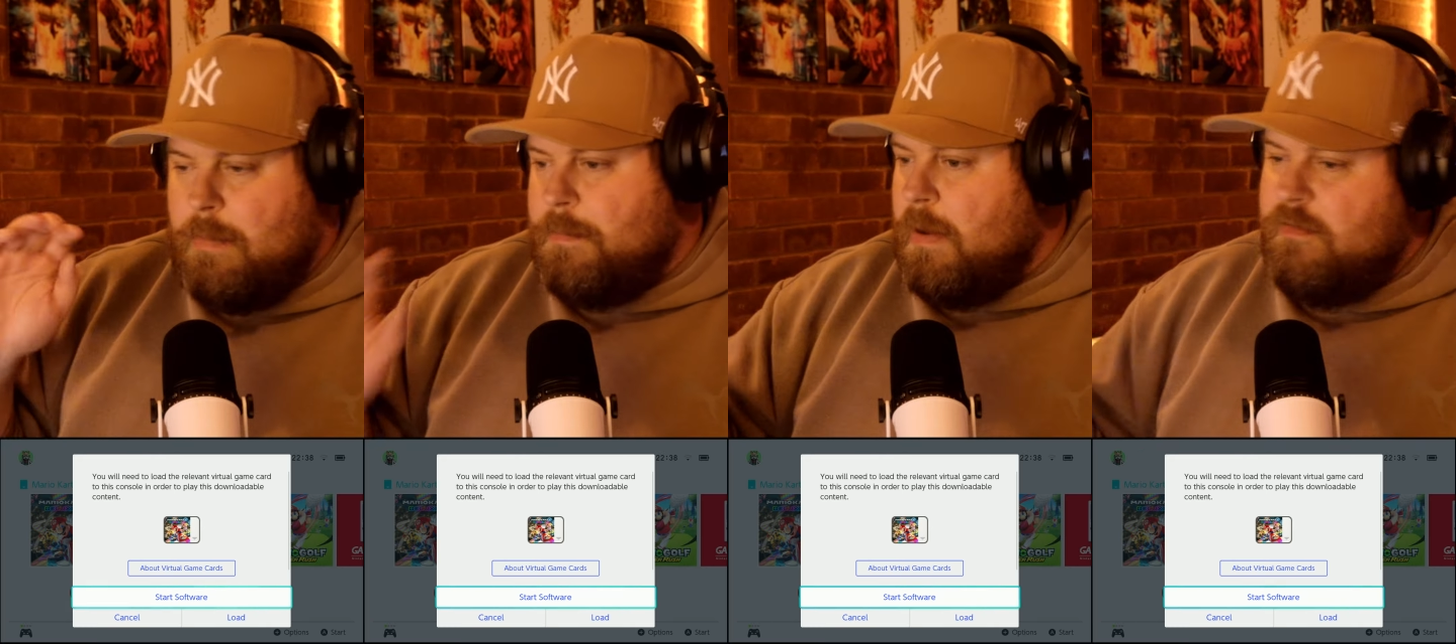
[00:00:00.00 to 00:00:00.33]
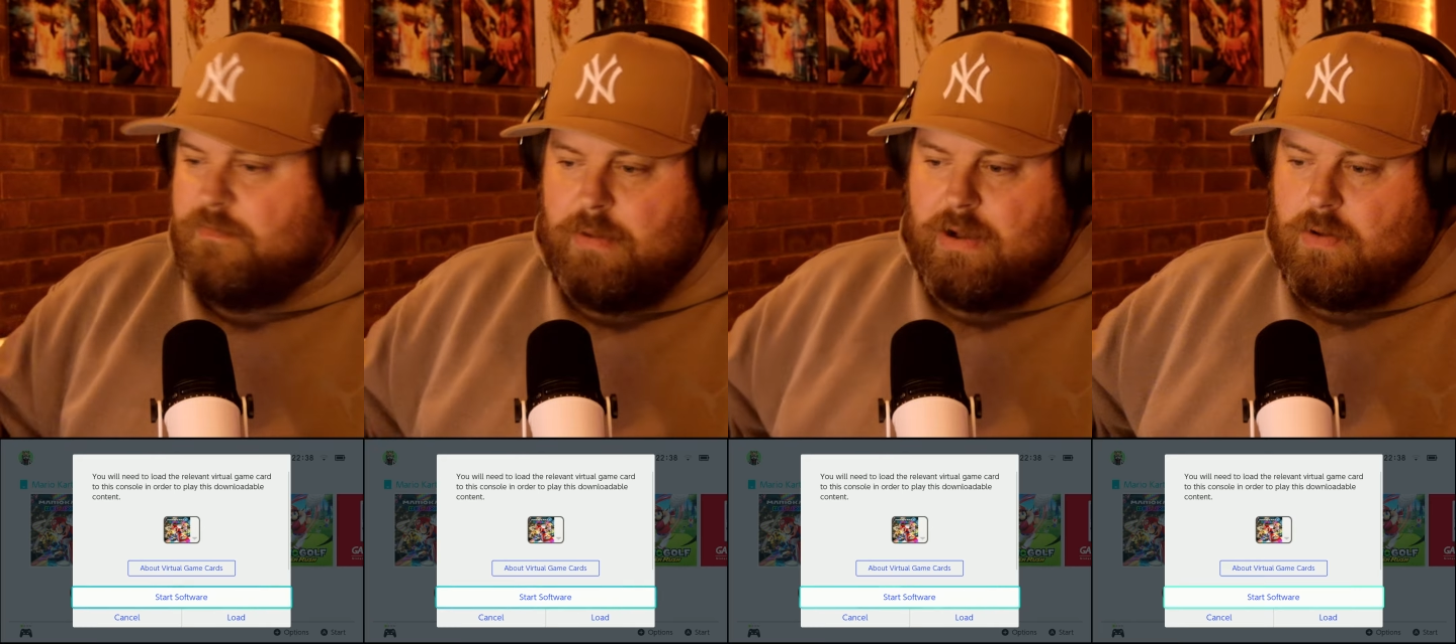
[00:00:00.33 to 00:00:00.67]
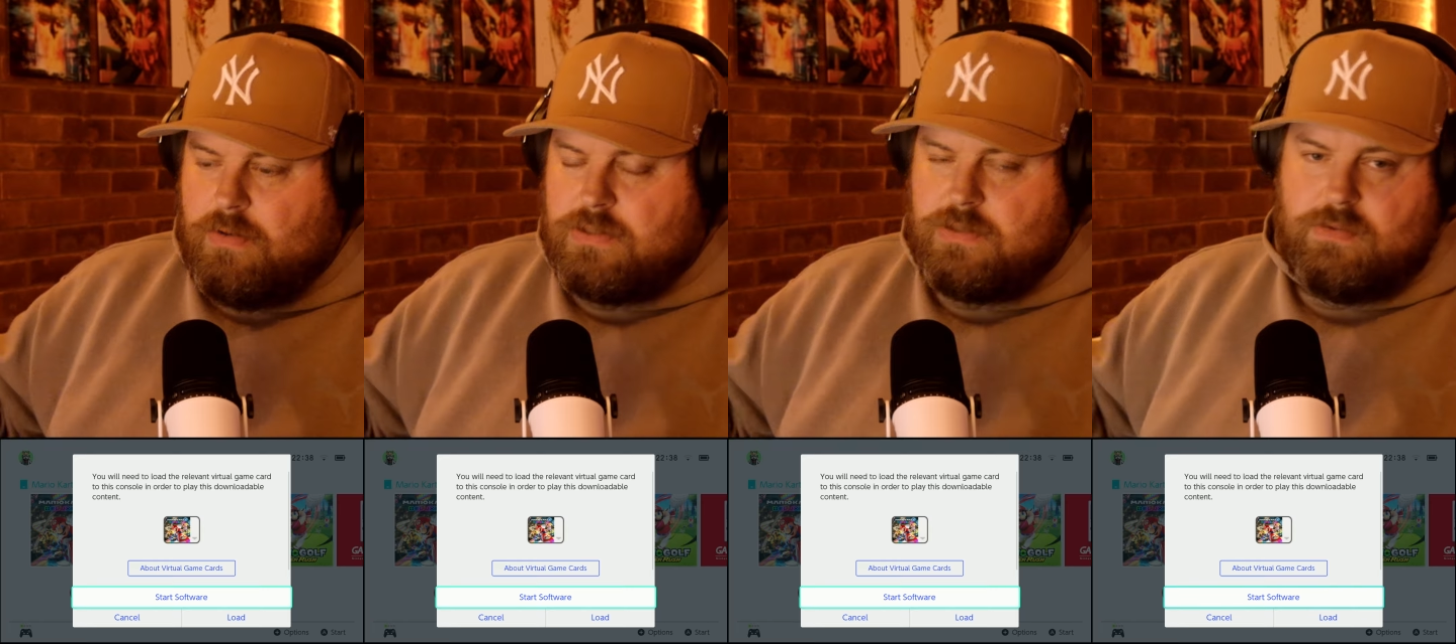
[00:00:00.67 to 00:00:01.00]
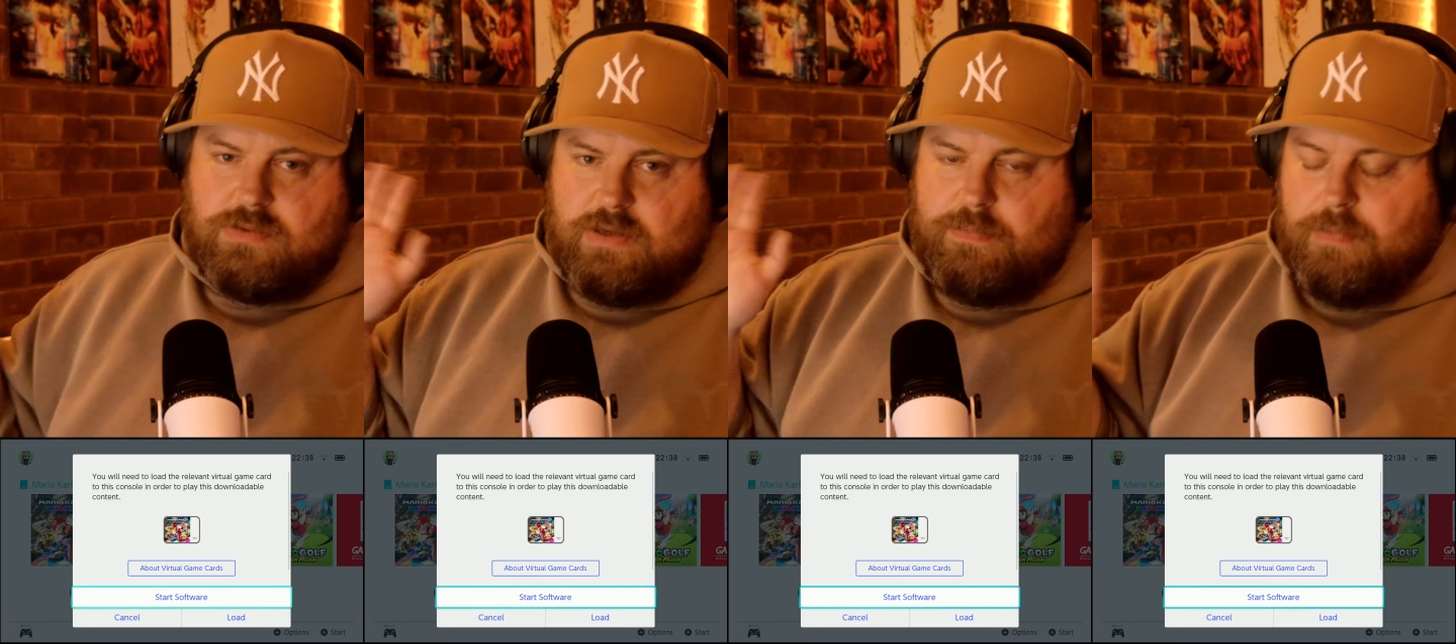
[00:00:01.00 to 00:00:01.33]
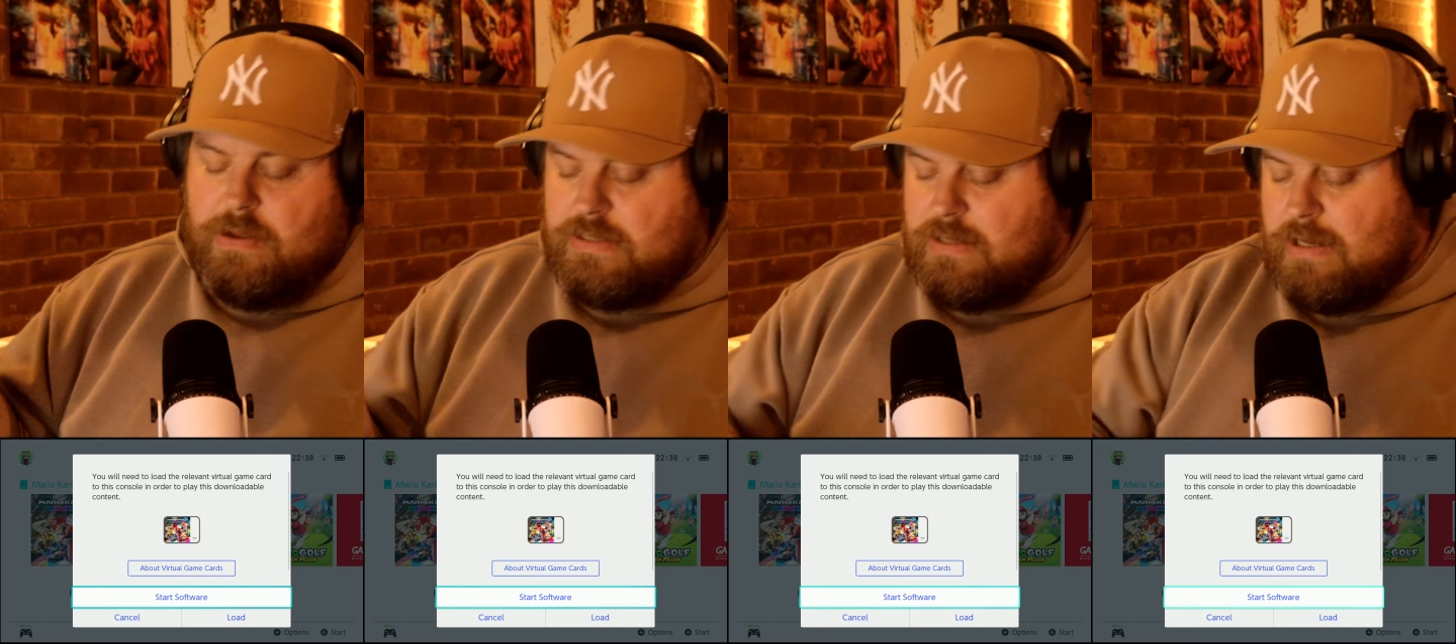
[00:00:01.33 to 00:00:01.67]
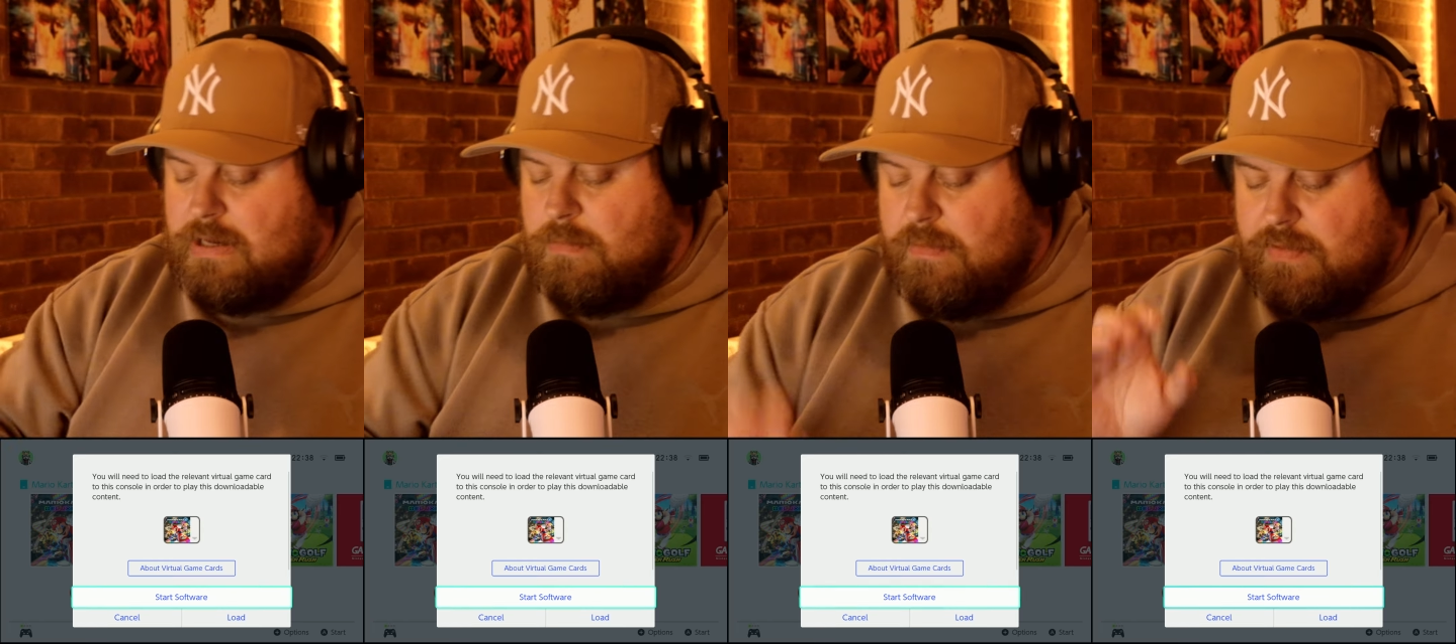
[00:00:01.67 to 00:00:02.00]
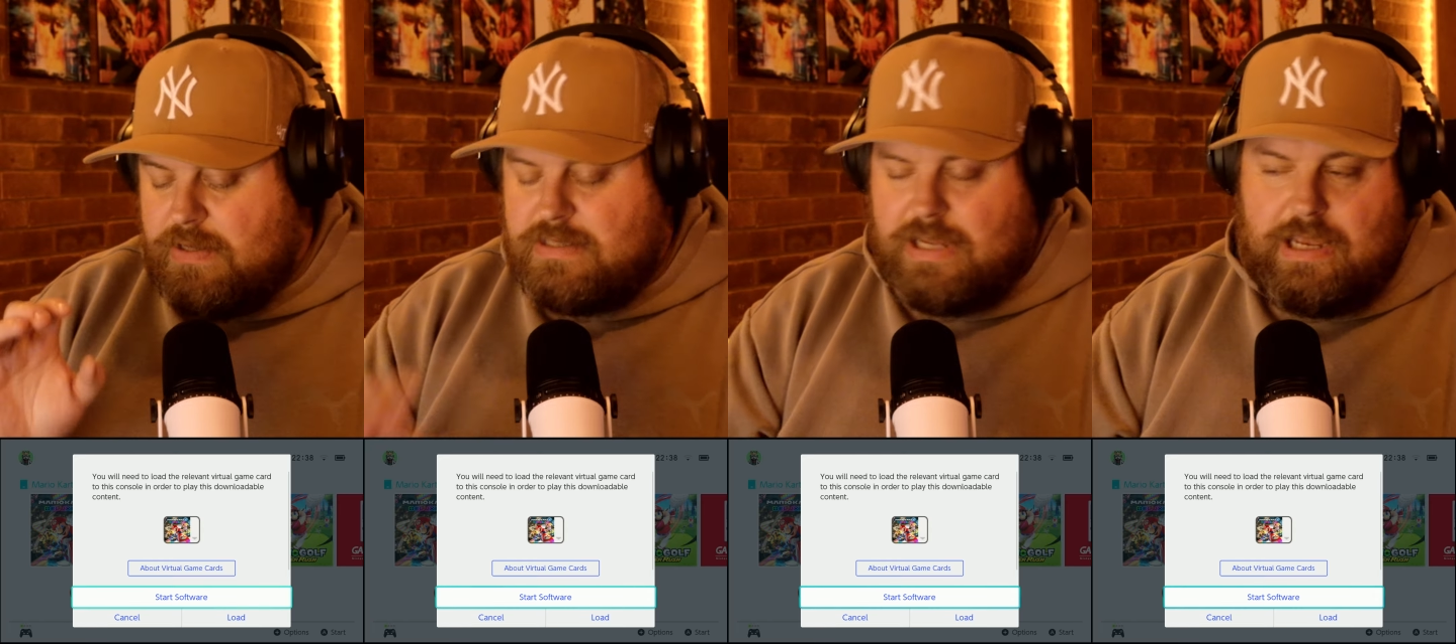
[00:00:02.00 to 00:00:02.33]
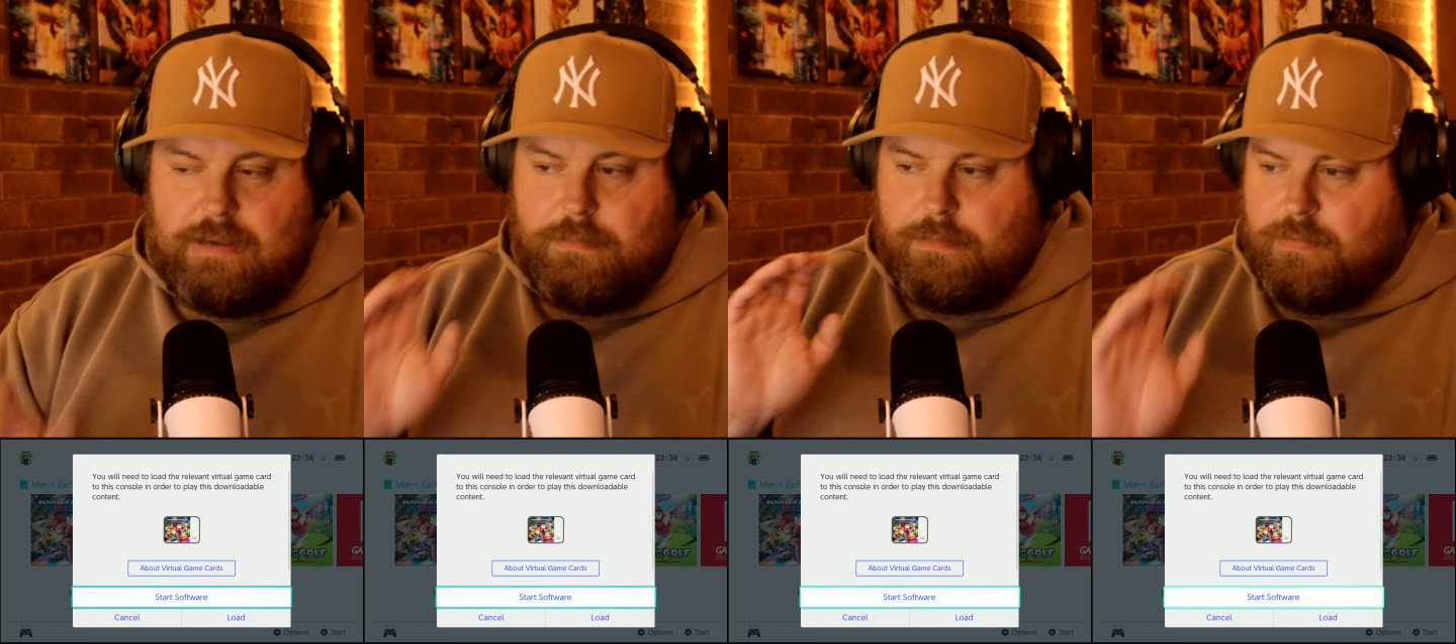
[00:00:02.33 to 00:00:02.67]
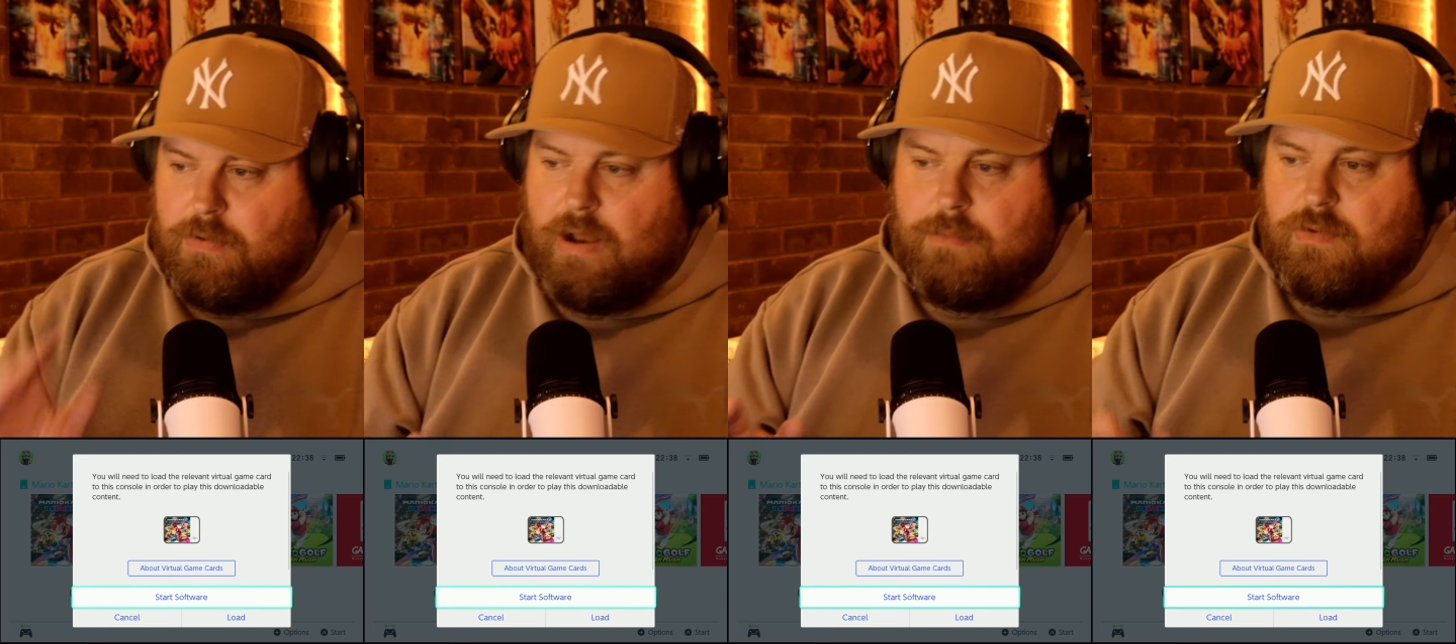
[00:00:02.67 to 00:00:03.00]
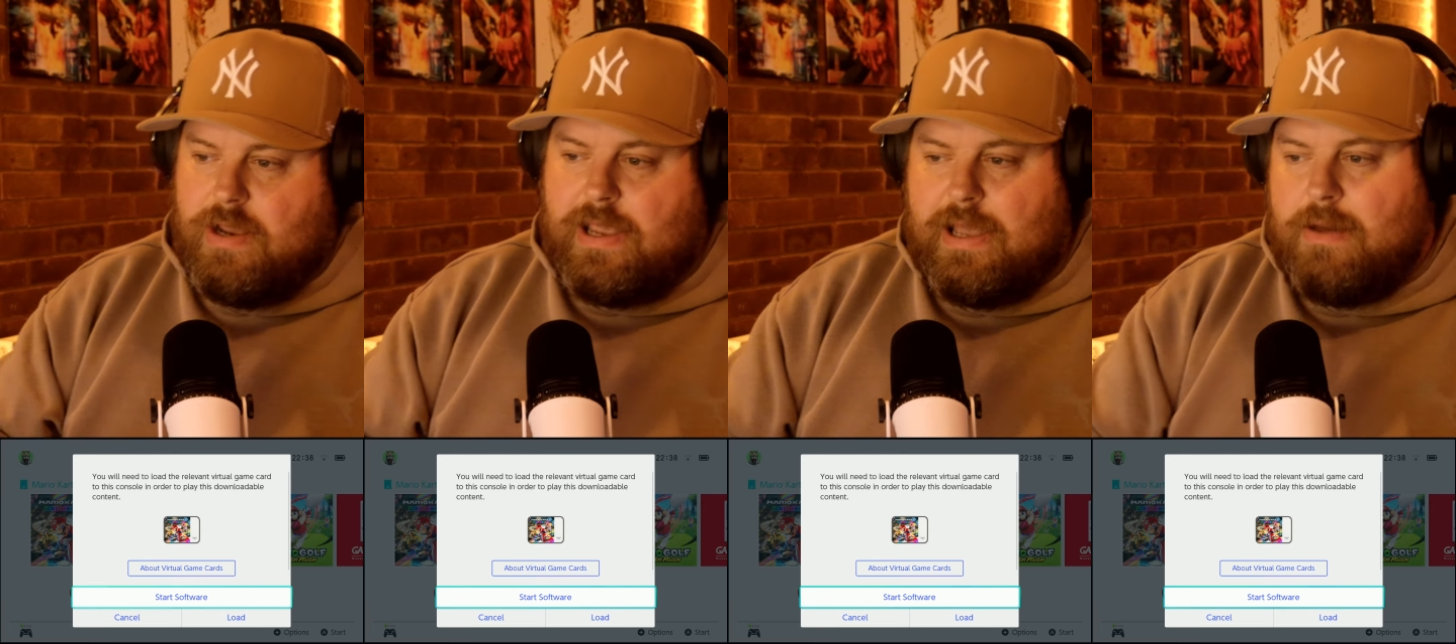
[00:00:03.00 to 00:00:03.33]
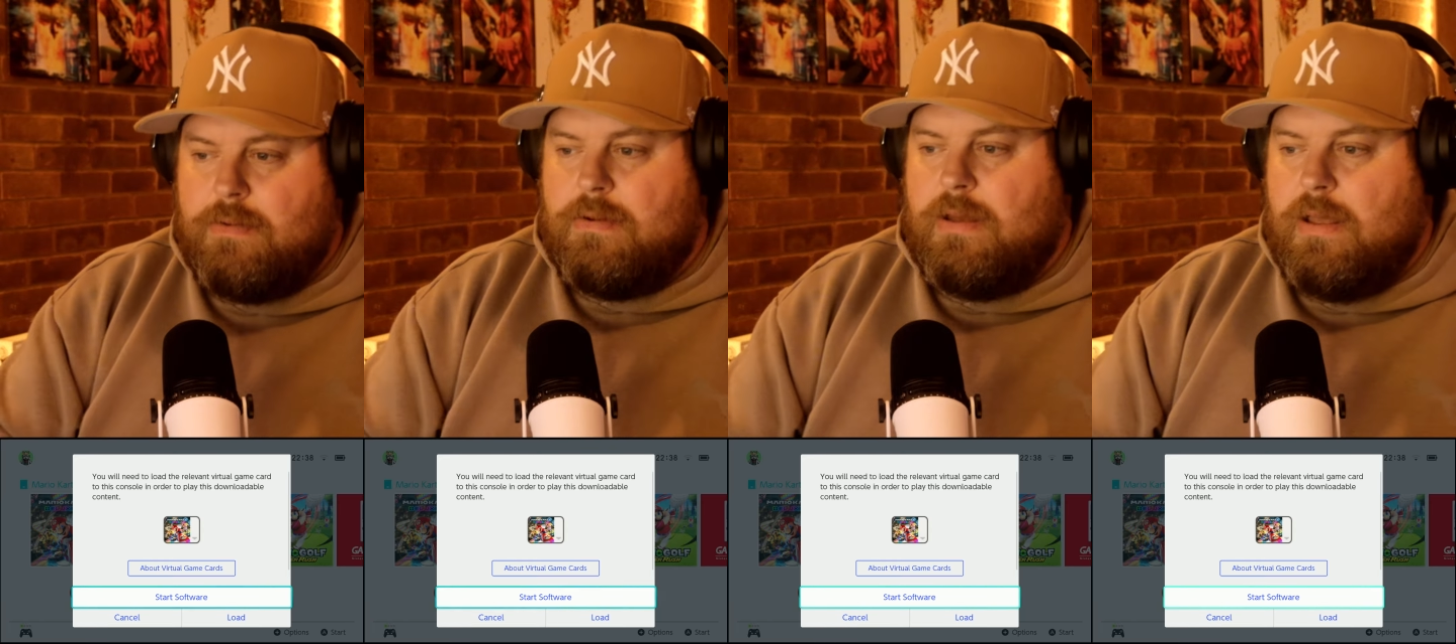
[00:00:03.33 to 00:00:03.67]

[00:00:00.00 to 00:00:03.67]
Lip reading: Both my consoles are signed in with the same primary account.